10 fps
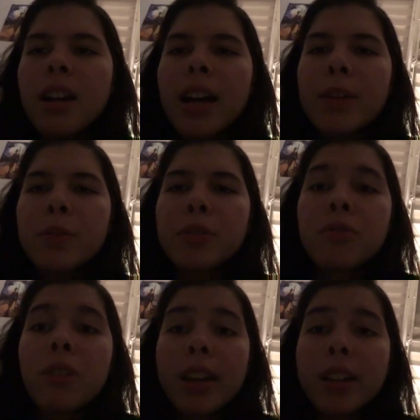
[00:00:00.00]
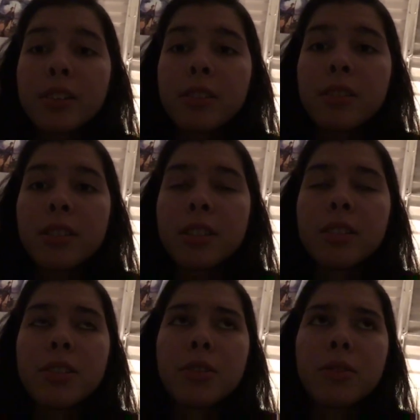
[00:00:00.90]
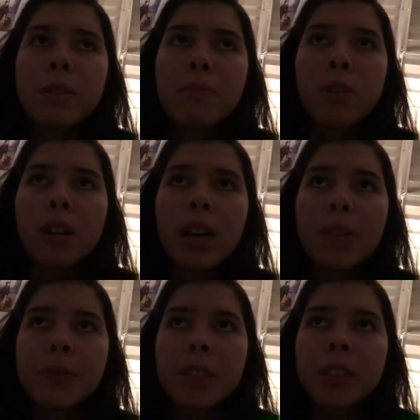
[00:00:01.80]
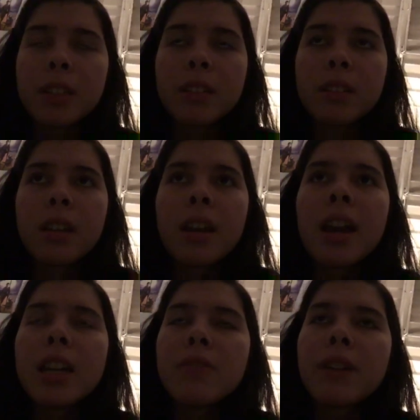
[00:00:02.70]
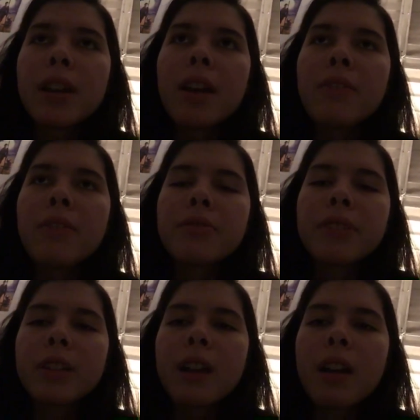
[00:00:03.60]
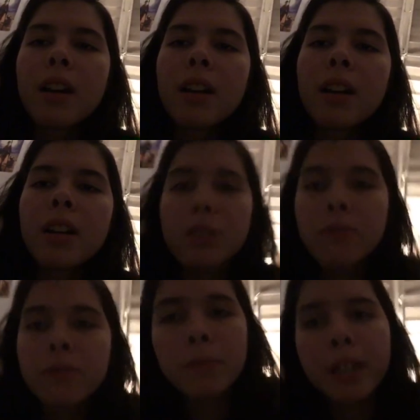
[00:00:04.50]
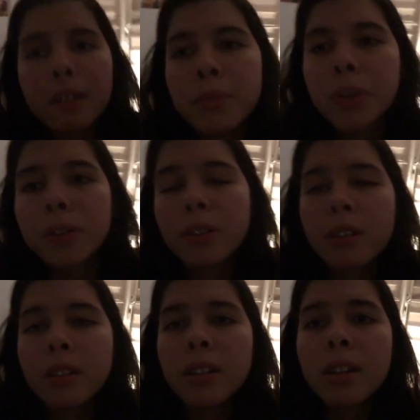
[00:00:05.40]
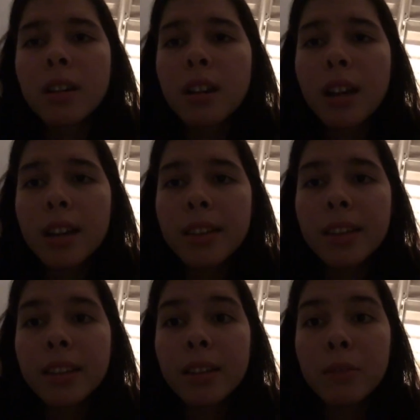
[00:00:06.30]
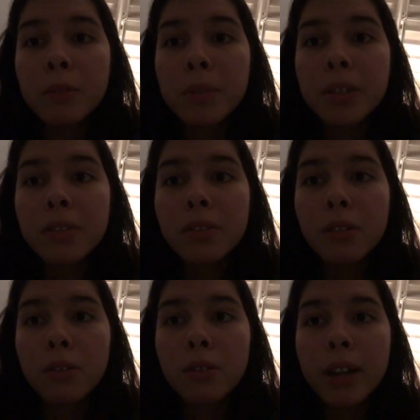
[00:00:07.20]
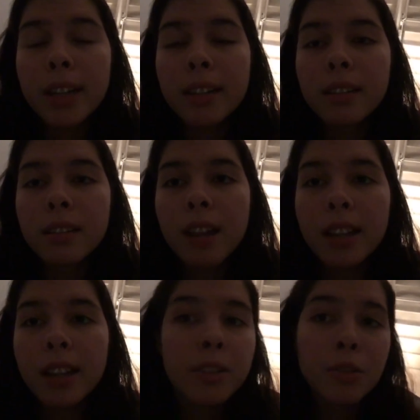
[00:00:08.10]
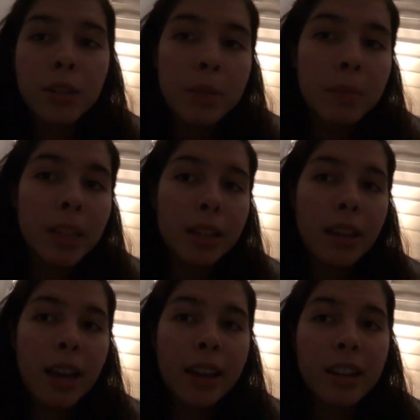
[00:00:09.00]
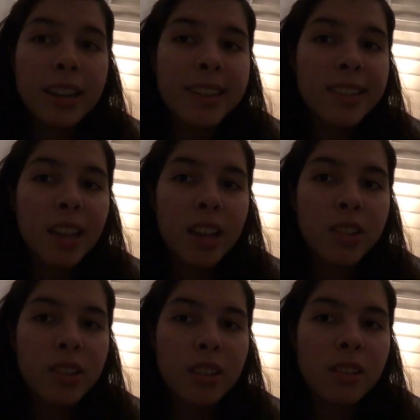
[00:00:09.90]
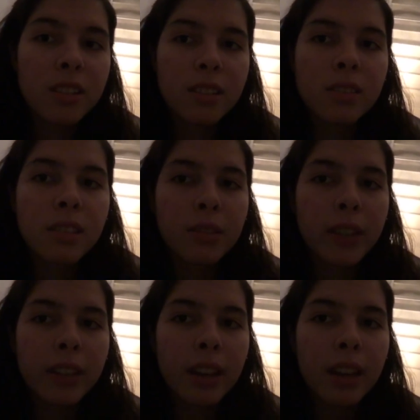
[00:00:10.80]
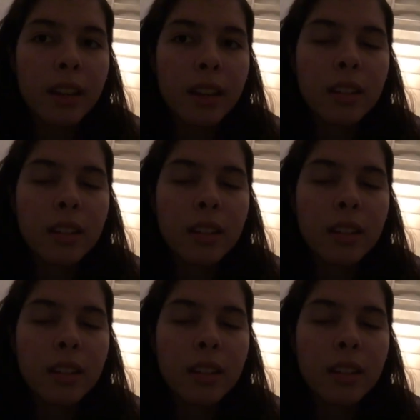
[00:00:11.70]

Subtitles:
I will try to stream more often. And if I ever figure out how to stream from my computer, I think that would be so great. I could stream like editing sessions and stuff like that.